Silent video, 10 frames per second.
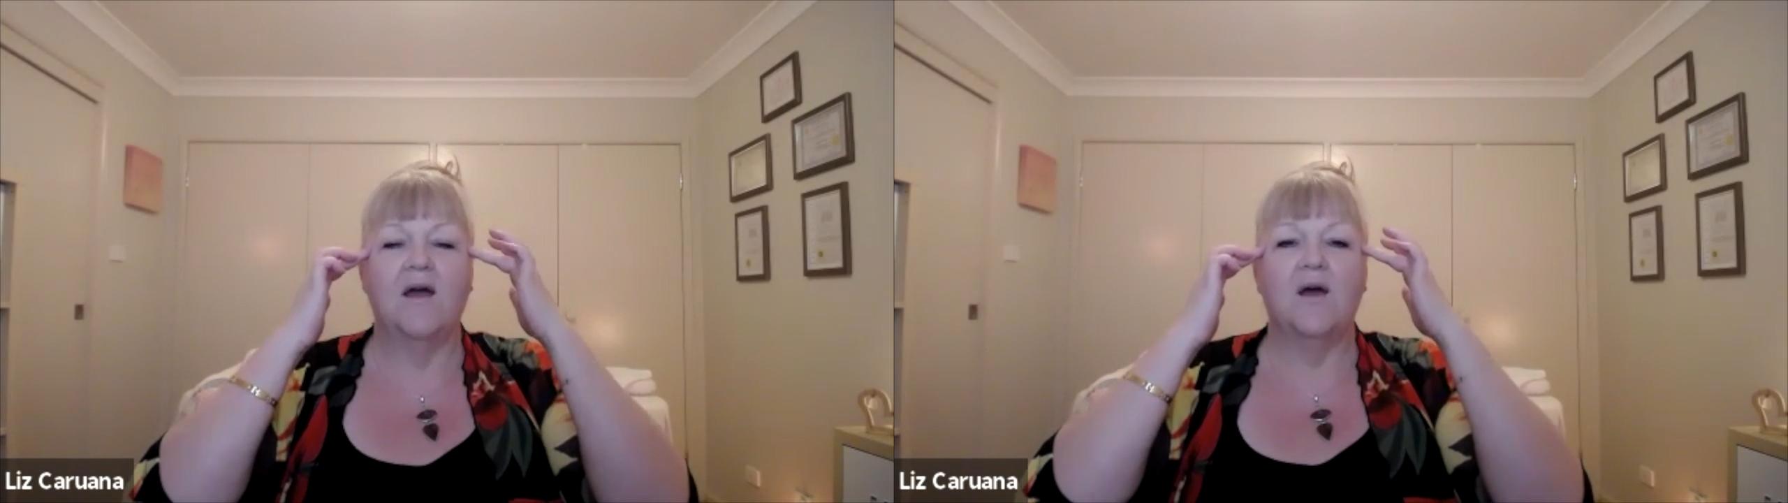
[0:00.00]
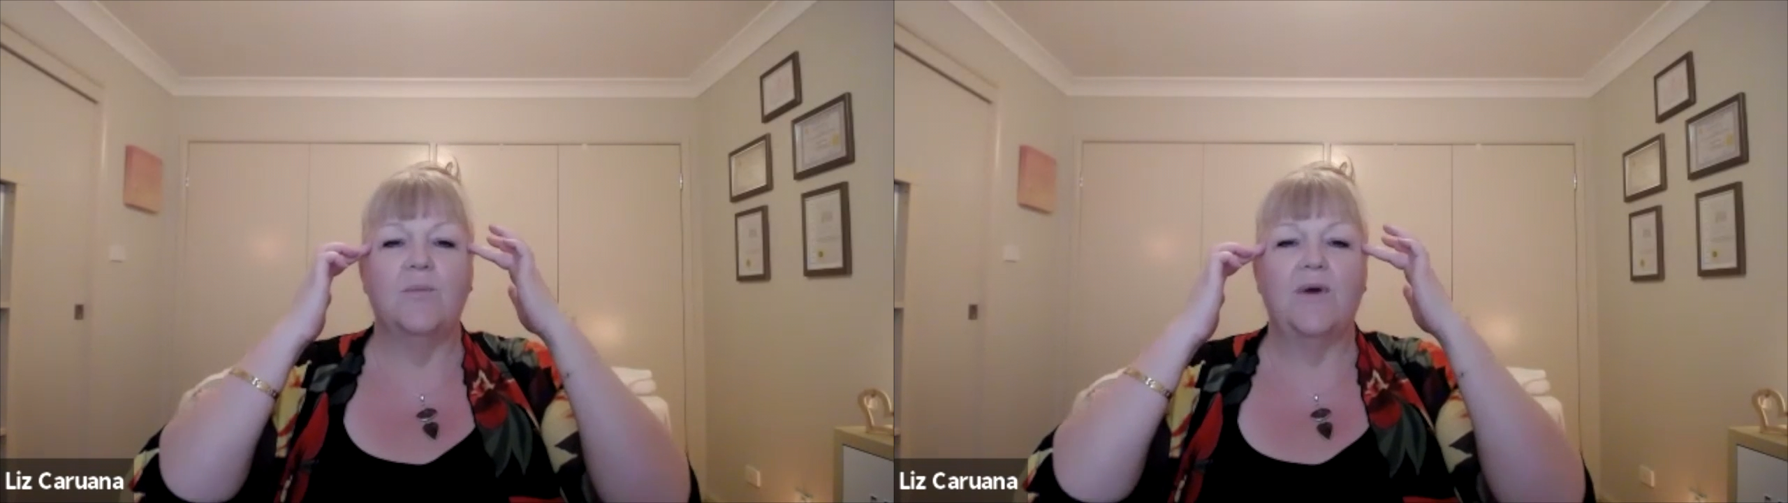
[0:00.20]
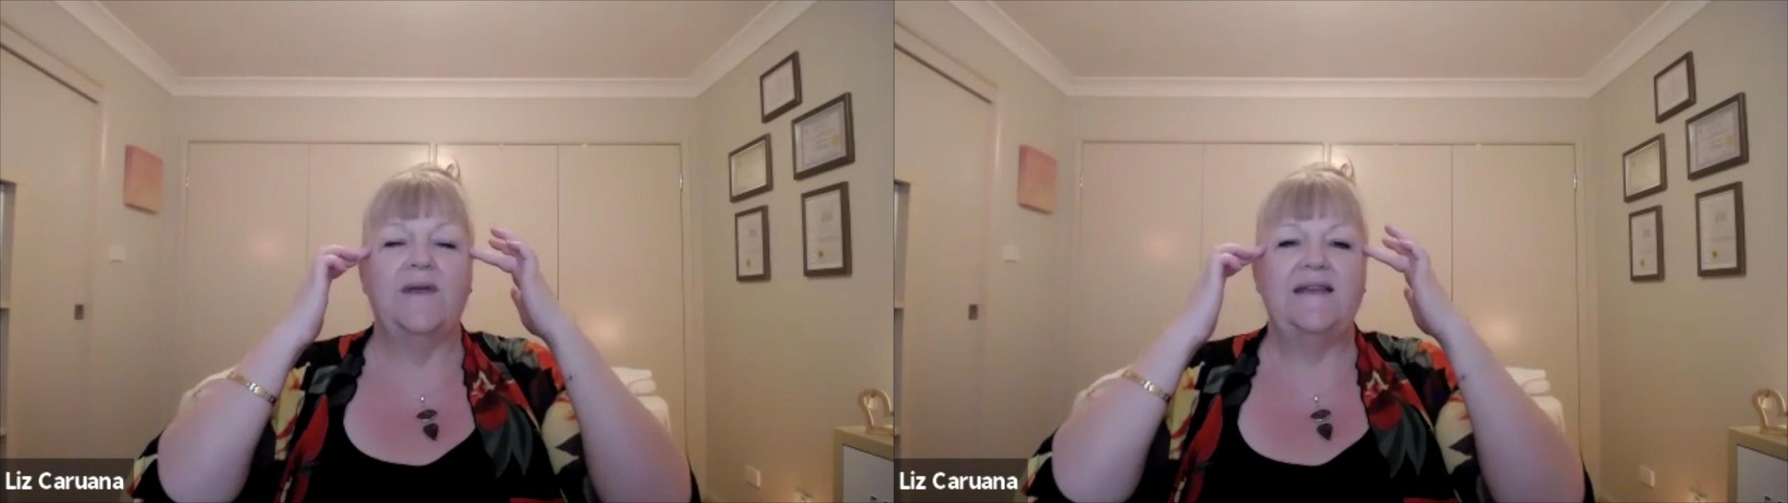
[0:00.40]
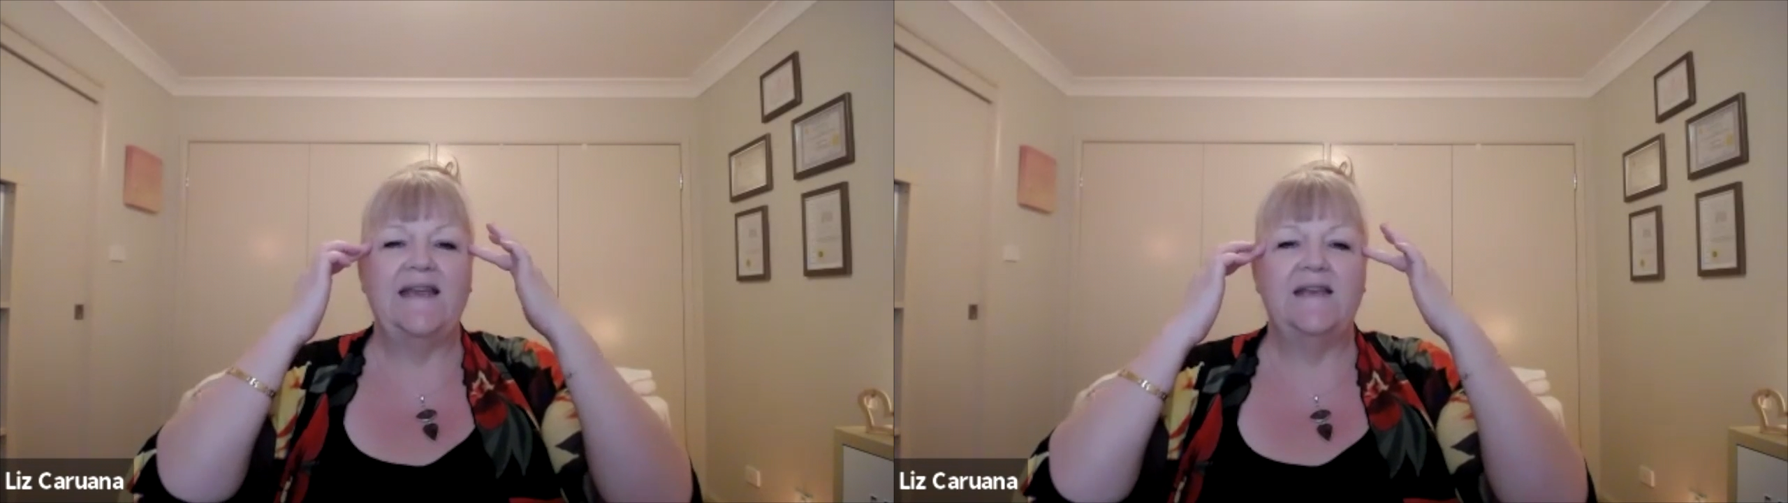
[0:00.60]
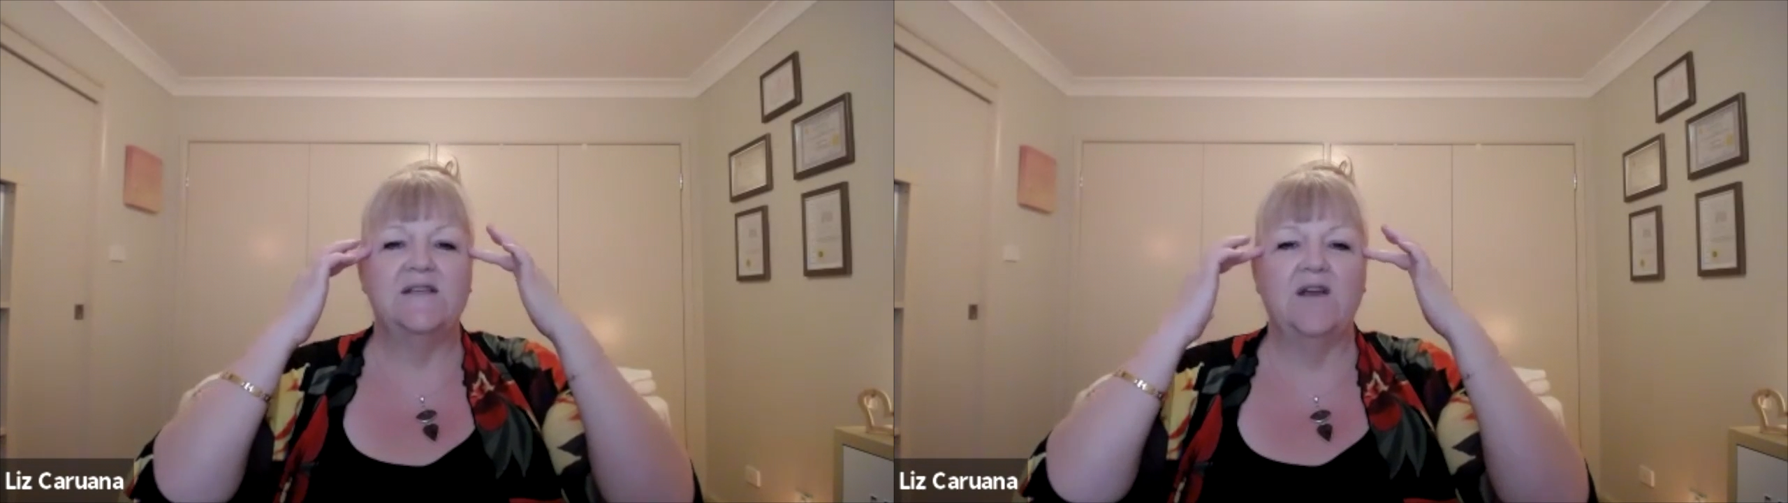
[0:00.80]
But we
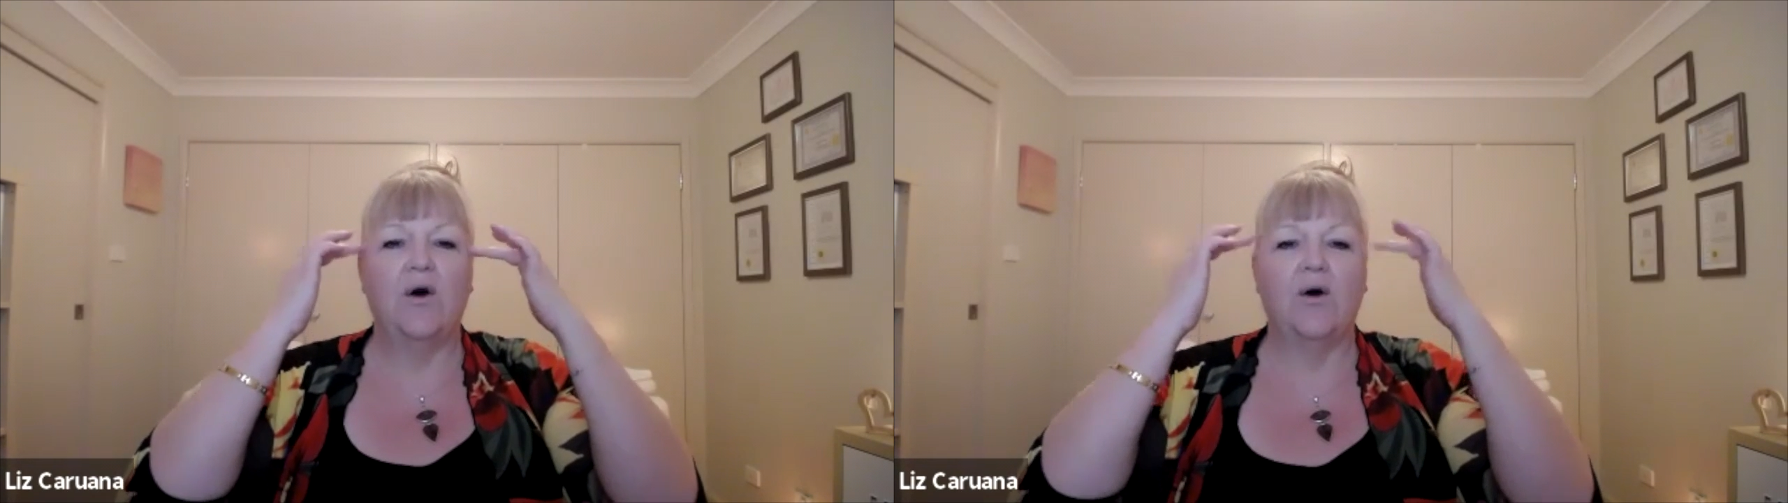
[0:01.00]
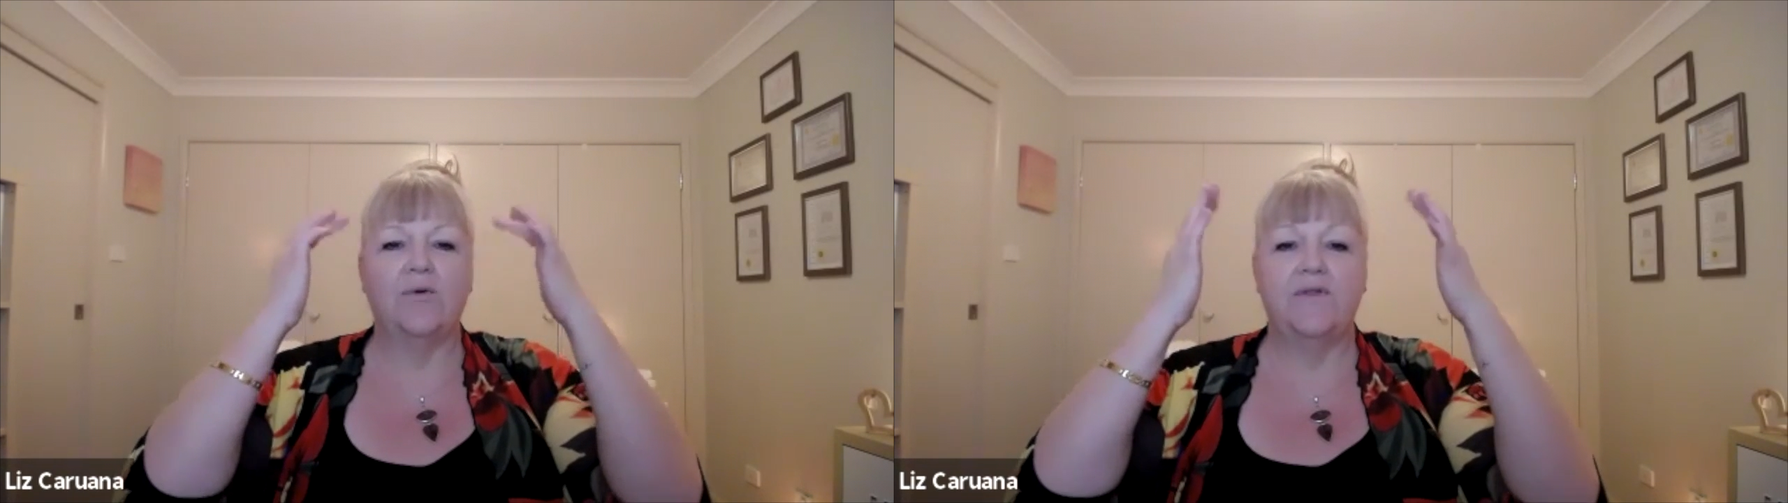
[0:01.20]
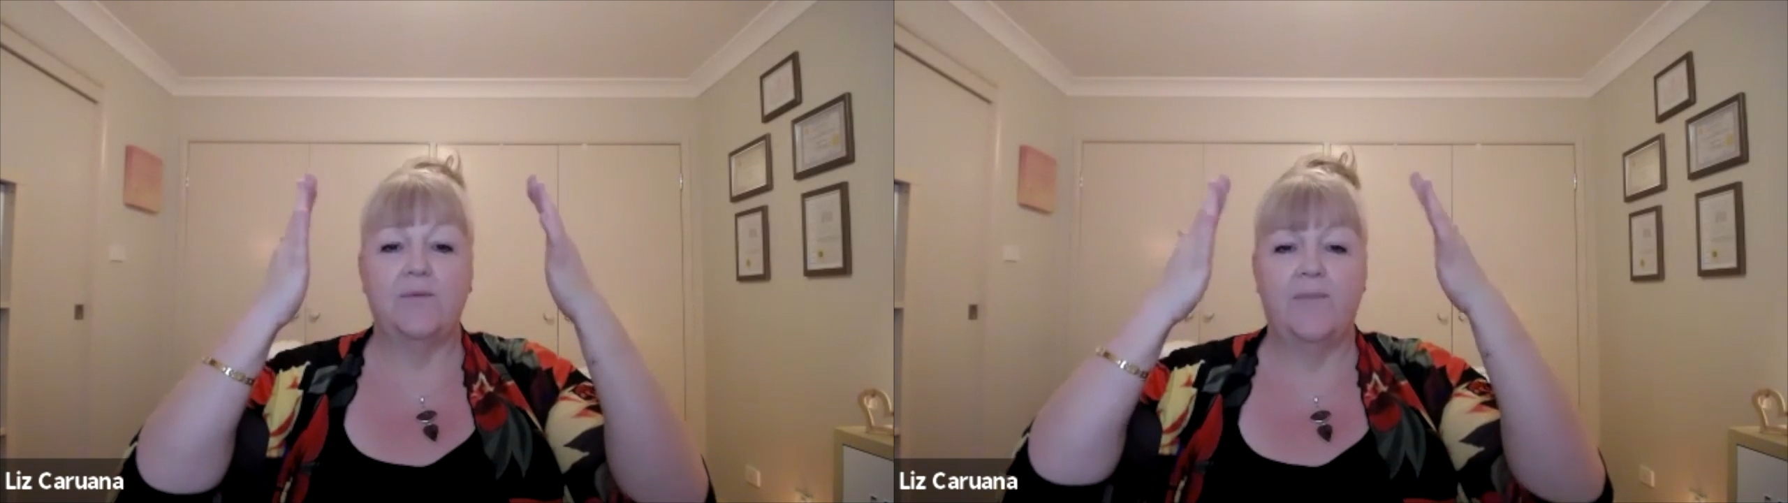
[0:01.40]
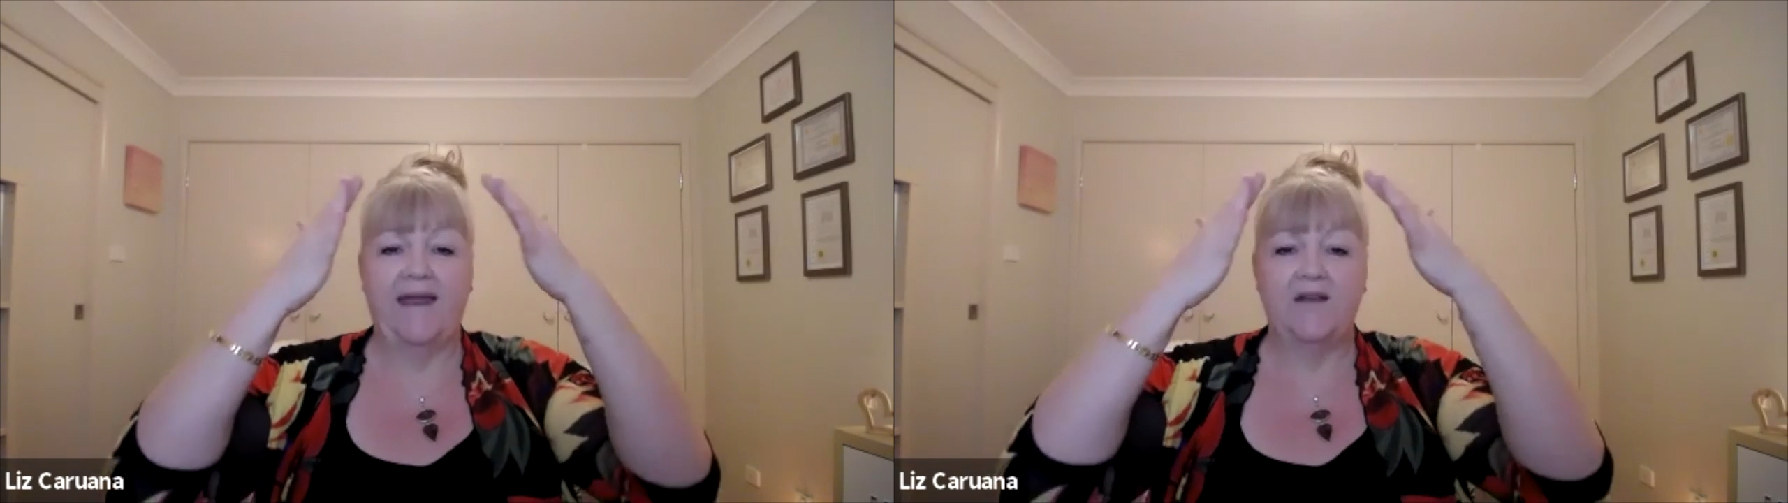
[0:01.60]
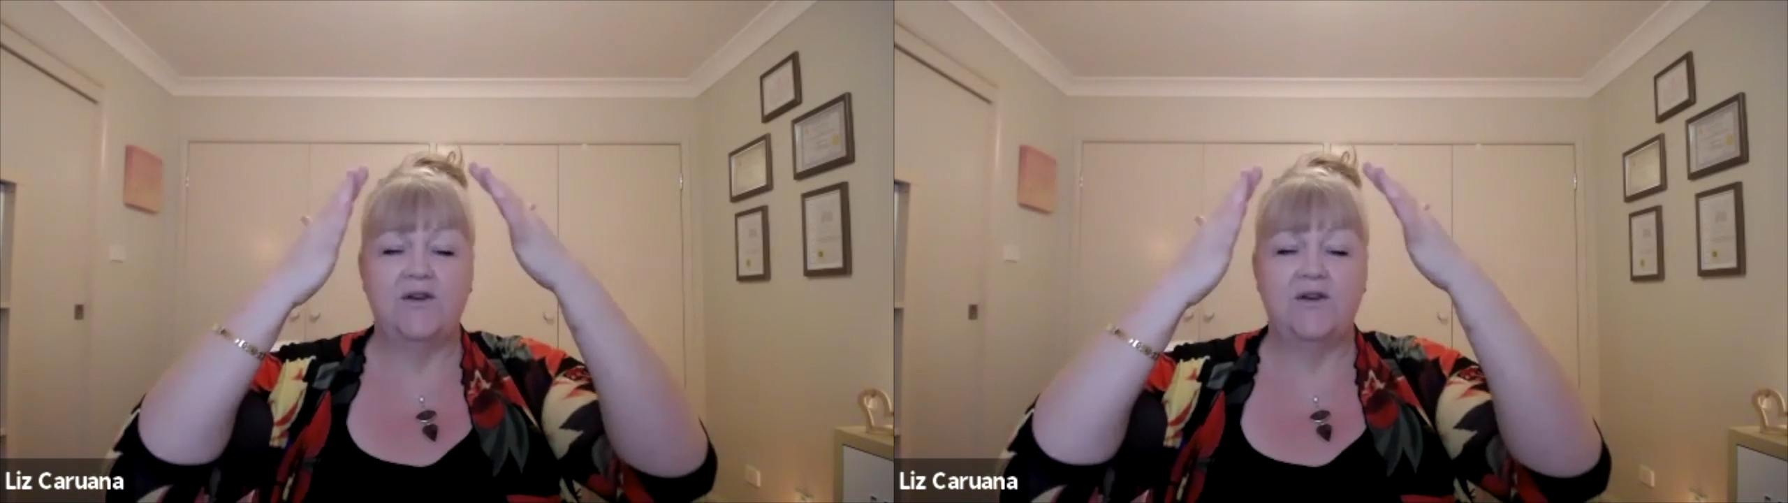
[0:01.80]
need to hold the main